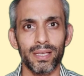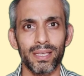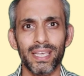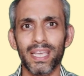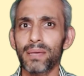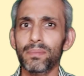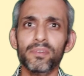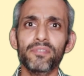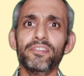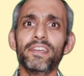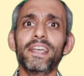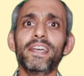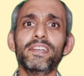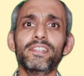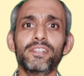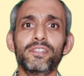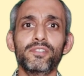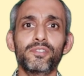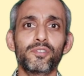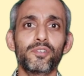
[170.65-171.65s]

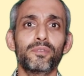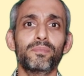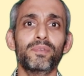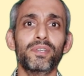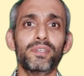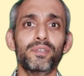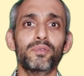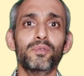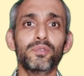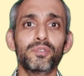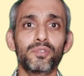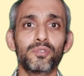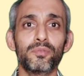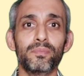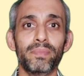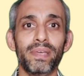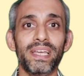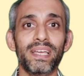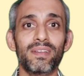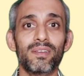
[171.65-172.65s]
Gamification should be used to
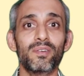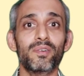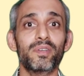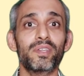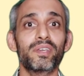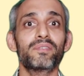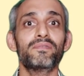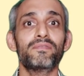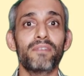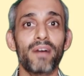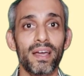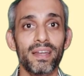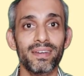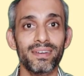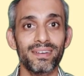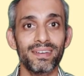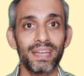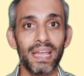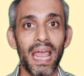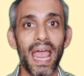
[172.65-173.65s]
make learning
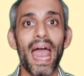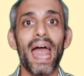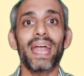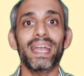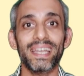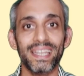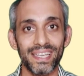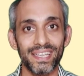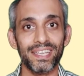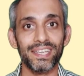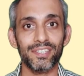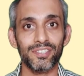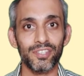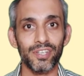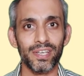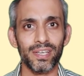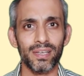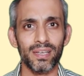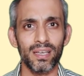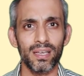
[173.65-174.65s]
fun and
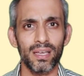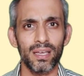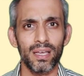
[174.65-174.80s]
engaging.